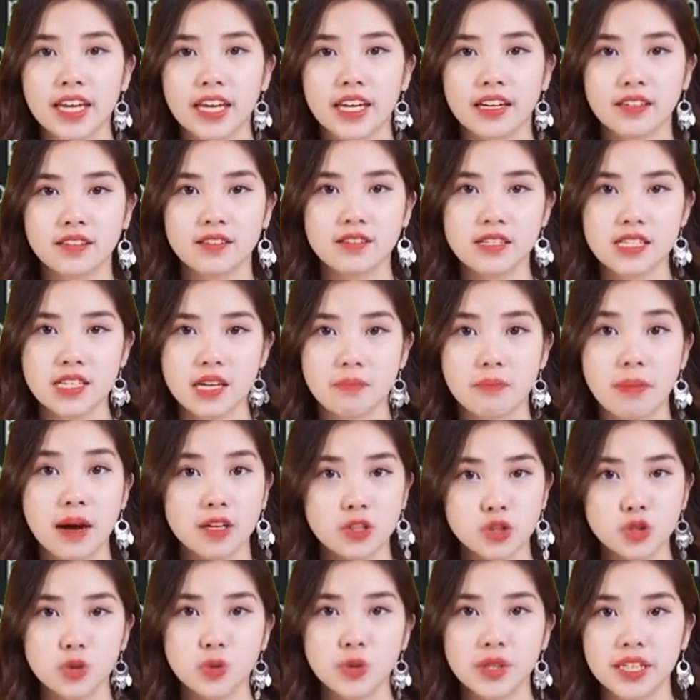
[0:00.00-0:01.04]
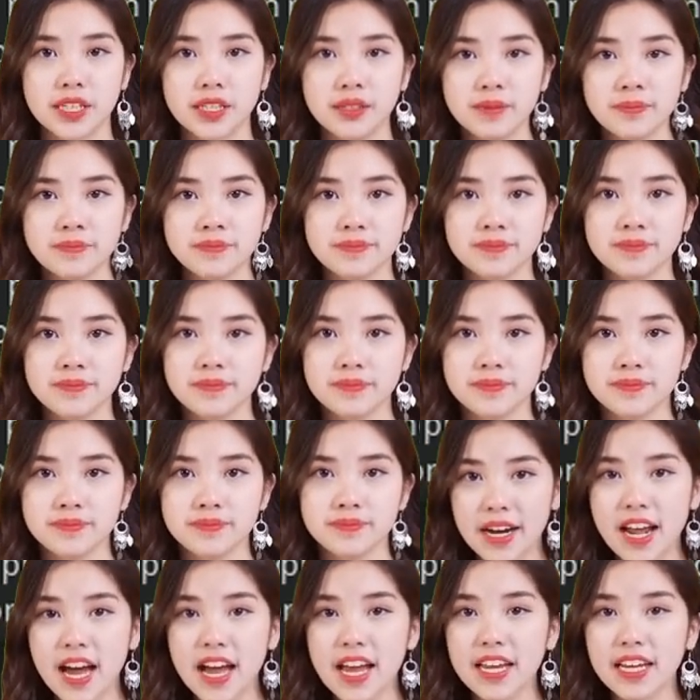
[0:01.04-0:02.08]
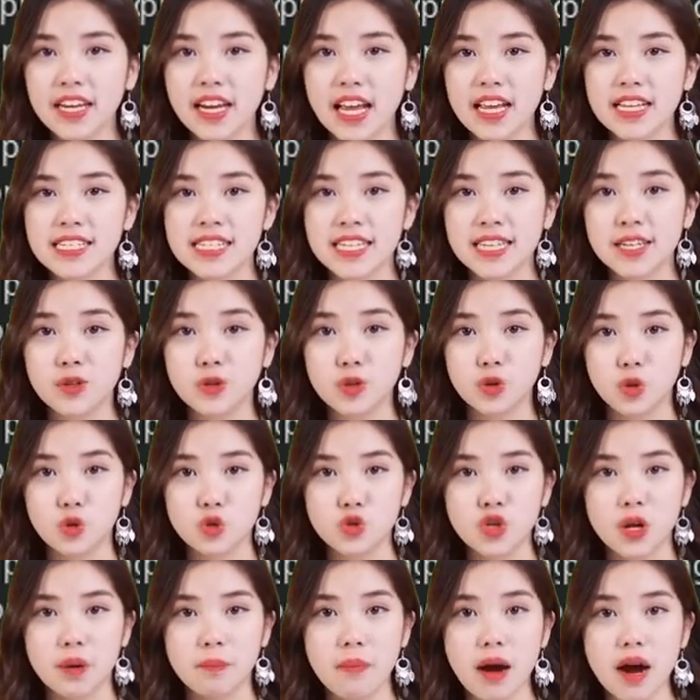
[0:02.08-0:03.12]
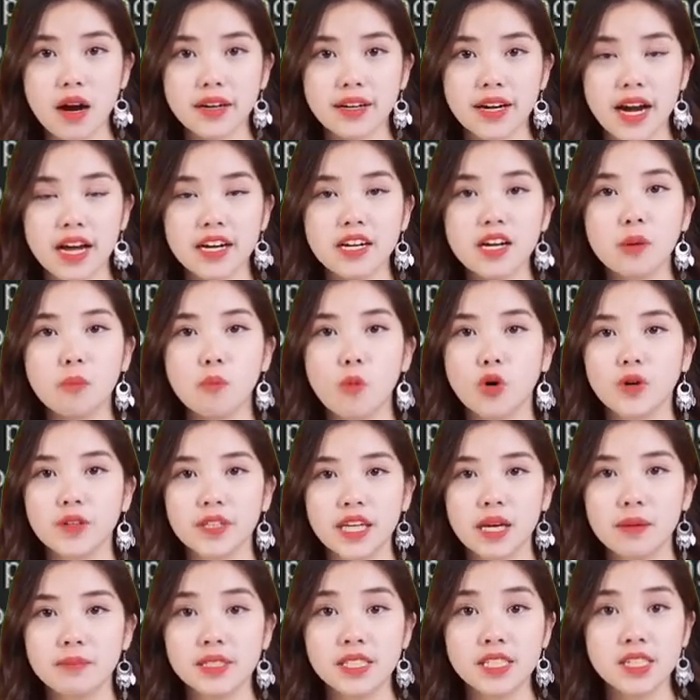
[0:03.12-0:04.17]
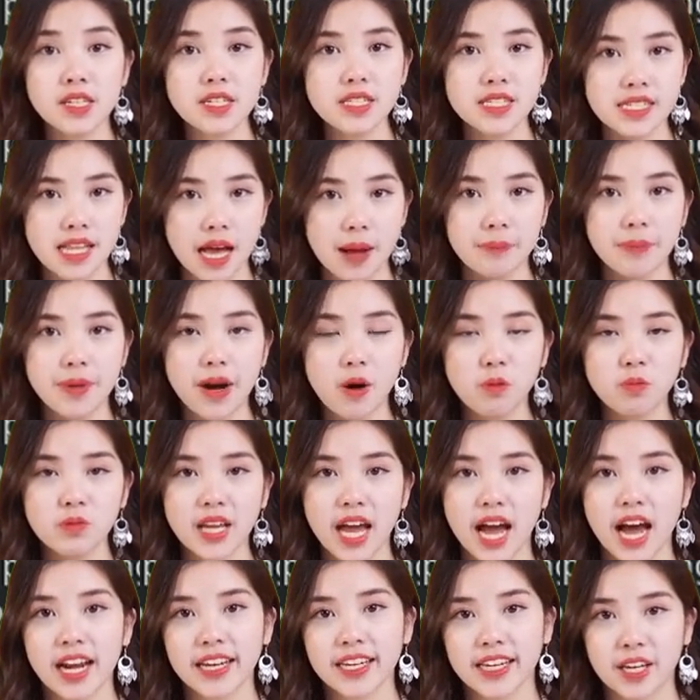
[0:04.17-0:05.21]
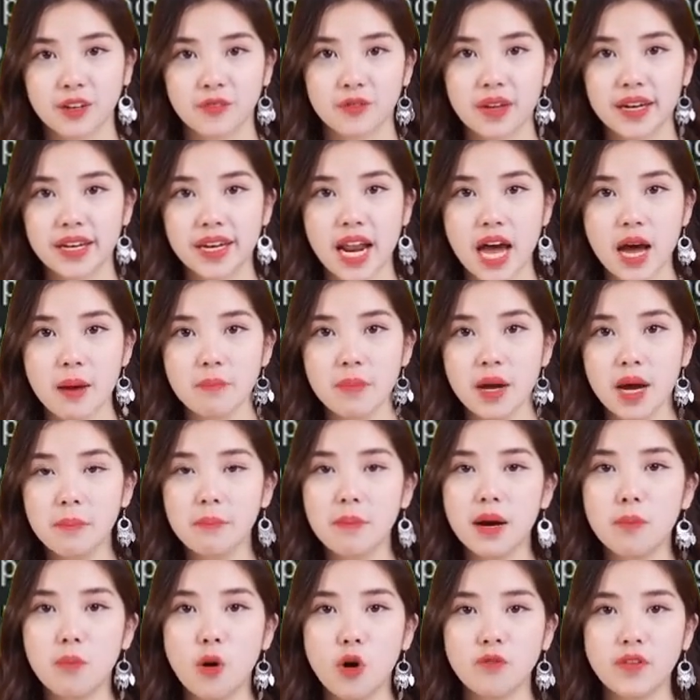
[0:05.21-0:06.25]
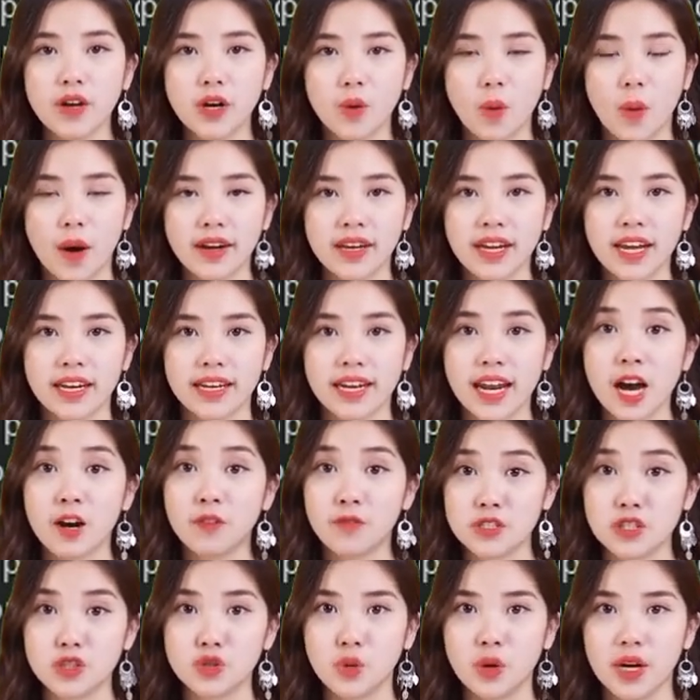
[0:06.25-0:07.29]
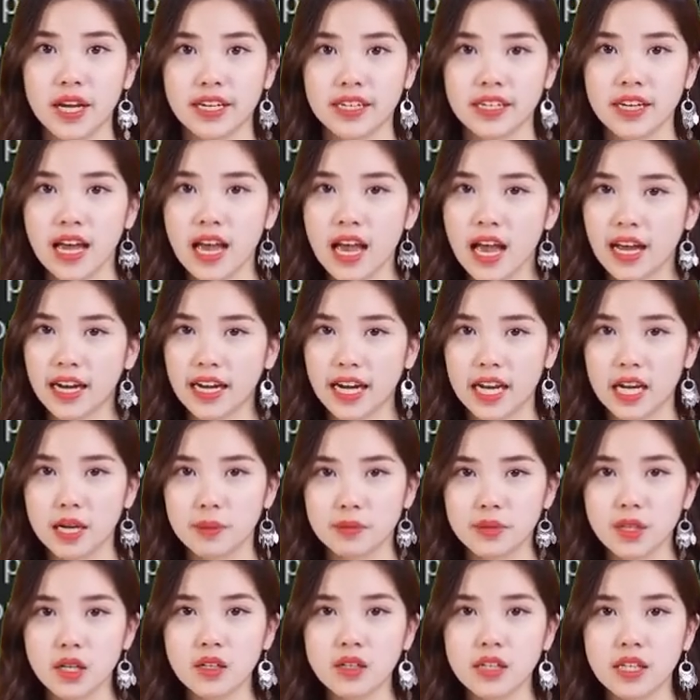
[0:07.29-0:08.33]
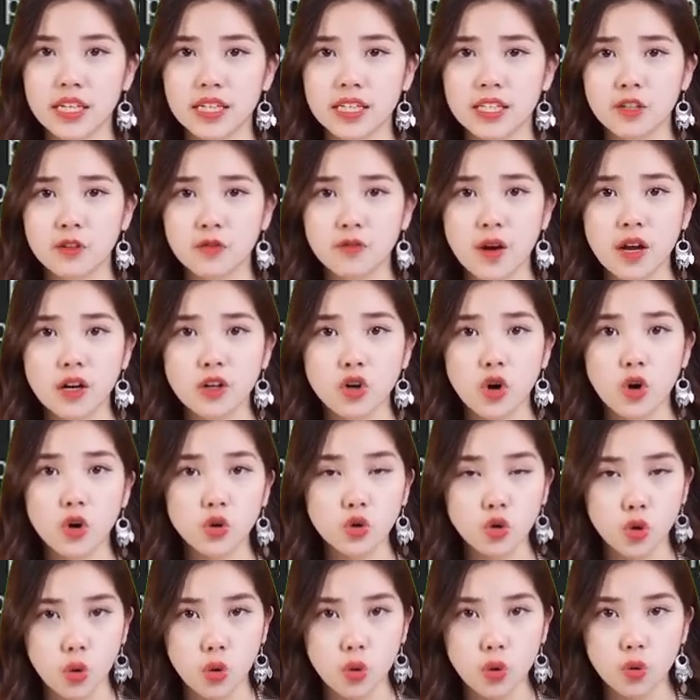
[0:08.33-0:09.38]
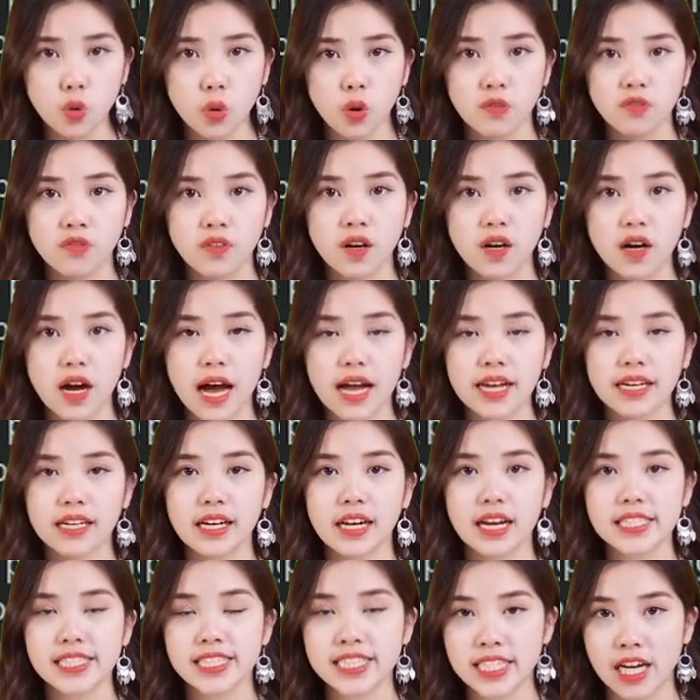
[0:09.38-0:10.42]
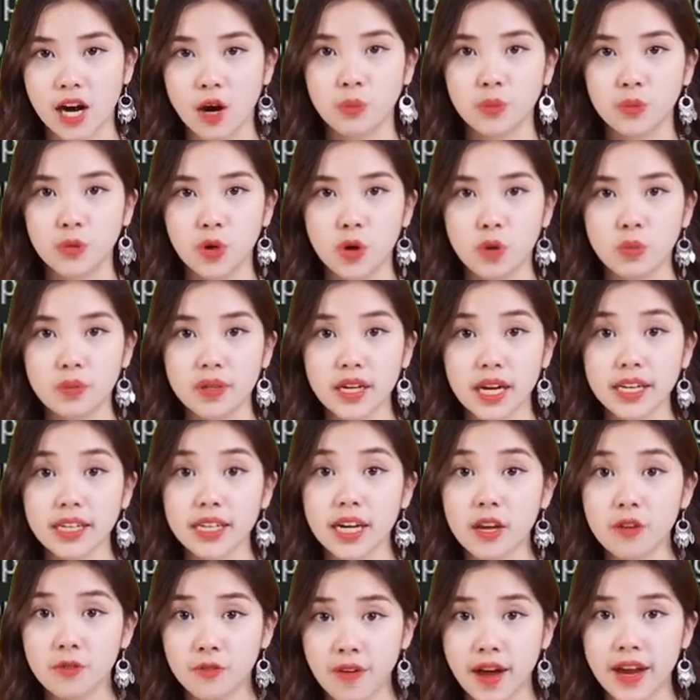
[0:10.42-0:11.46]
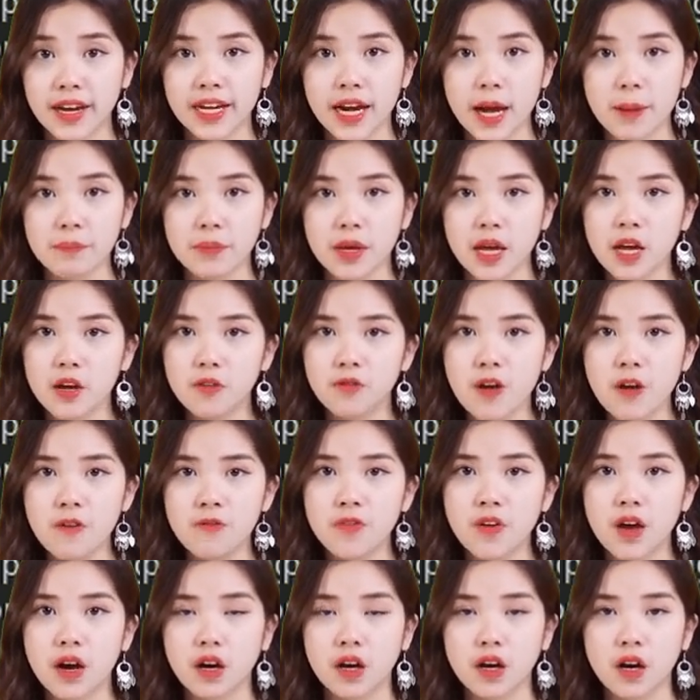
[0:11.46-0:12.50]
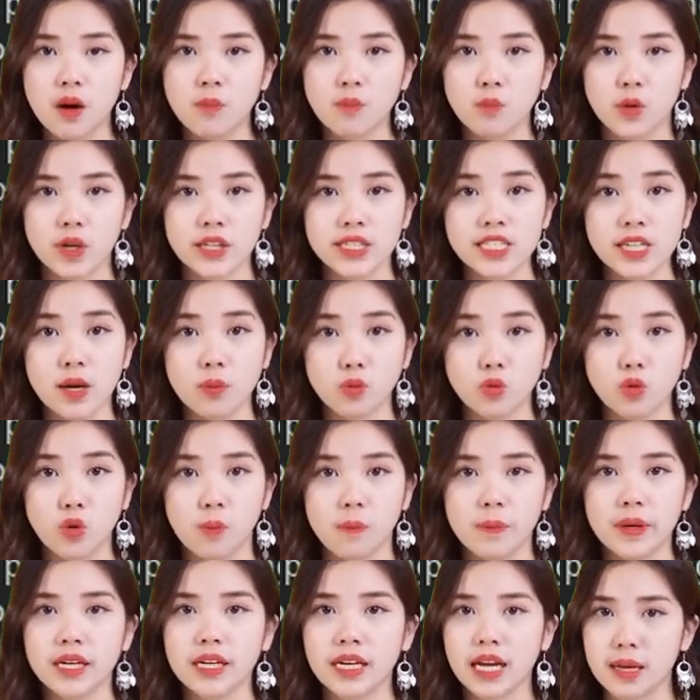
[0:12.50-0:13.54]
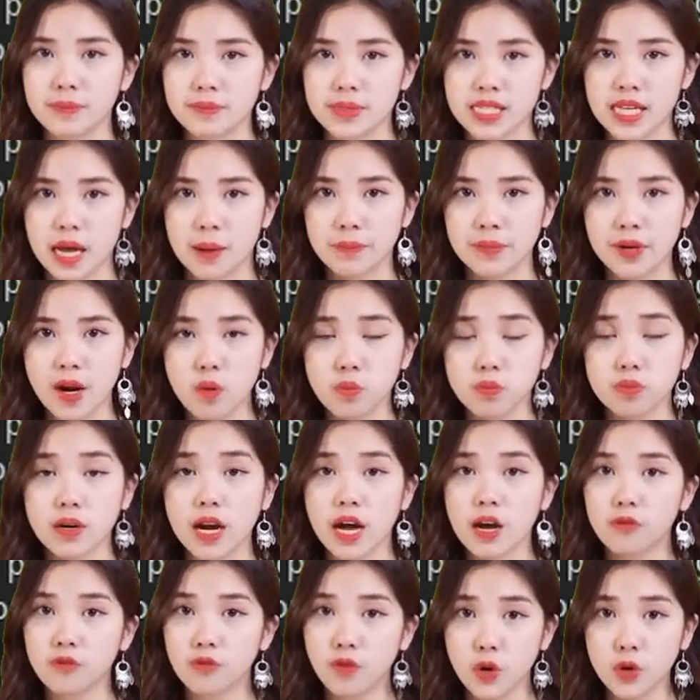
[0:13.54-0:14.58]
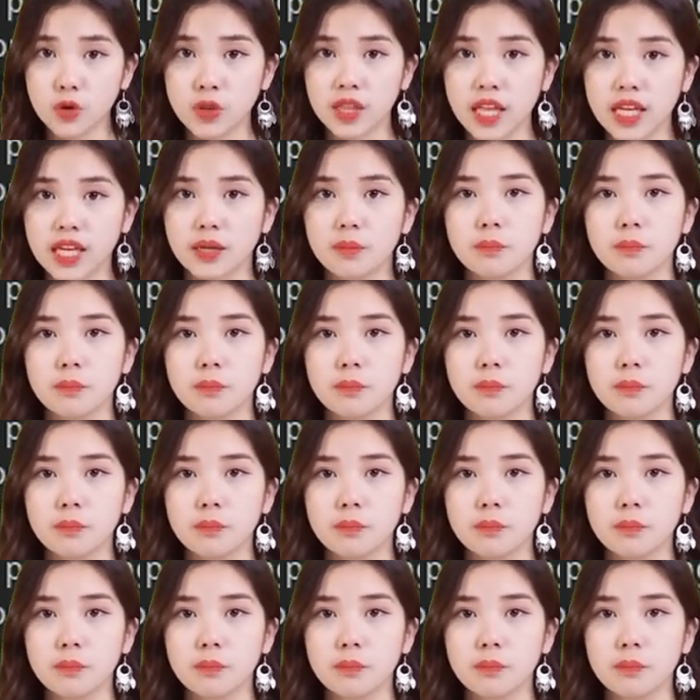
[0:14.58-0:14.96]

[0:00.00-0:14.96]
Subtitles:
VR, like 3D movies, has long been a cyclical fad that never quite catches on in a durable way. That said, predicting the future has a very low rate of accuracy, so being wrong won't surprise me.